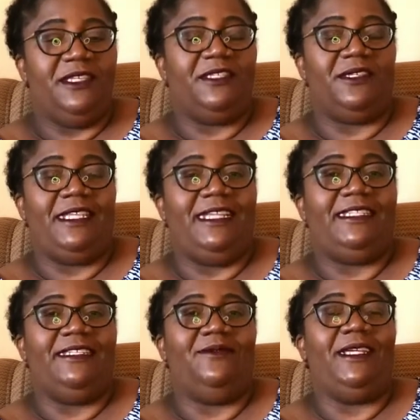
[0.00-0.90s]
so
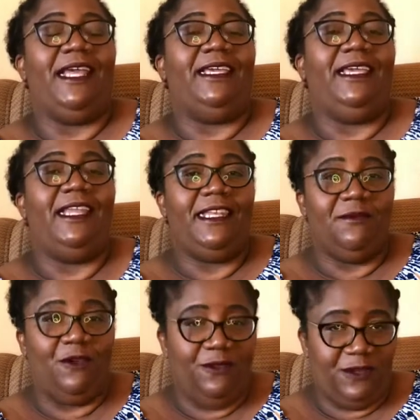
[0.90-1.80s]
that when I hand him
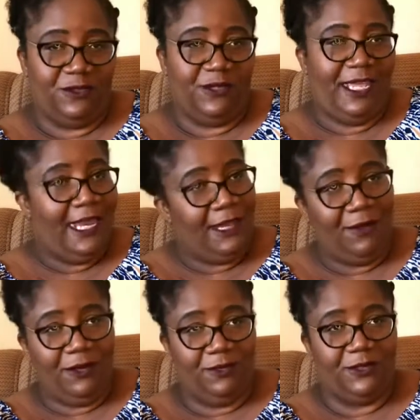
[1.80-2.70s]
over to
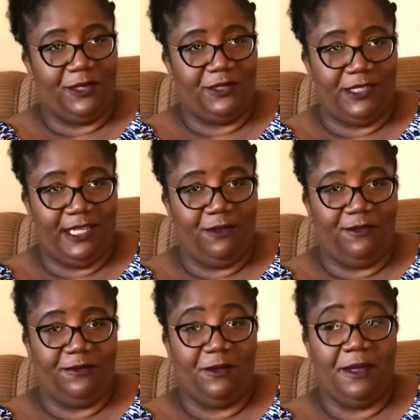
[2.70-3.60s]
anyone who's going to take
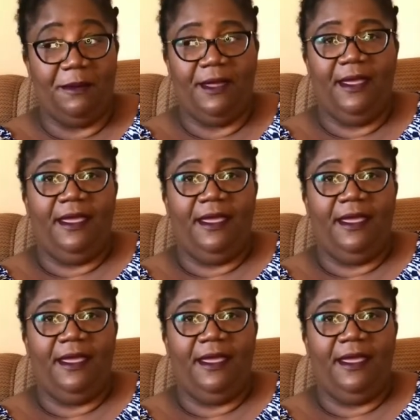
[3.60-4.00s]
over from him,